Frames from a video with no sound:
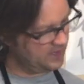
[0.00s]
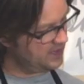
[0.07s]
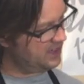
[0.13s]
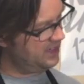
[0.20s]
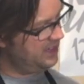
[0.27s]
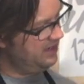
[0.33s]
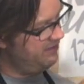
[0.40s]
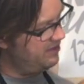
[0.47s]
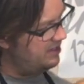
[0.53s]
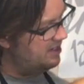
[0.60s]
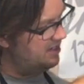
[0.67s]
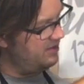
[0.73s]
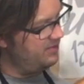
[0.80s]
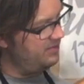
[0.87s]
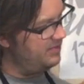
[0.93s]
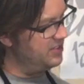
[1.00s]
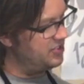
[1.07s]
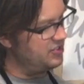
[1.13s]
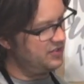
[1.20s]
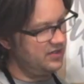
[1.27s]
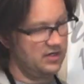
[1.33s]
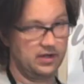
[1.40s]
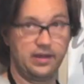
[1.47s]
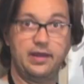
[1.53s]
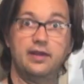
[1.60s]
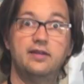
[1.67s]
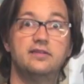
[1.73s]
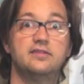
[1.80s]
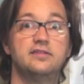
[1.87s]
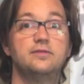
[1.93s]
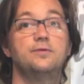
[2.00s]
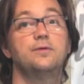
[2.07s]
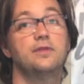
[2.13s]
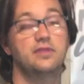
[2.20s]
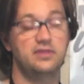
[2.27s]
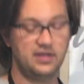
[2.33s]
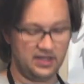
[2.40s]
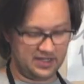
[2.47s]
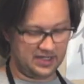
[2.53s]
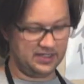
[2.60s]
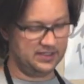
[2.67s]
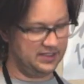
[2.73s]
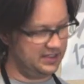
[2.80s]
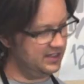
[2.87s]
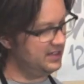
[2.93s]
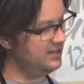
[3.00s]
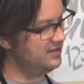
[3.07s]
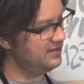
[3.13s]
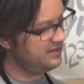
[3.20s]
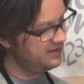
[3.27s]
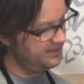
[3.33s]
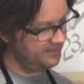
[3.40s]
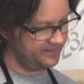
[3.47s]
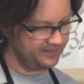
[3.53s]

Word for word: Kind of even it out, make sure I get into the holidays.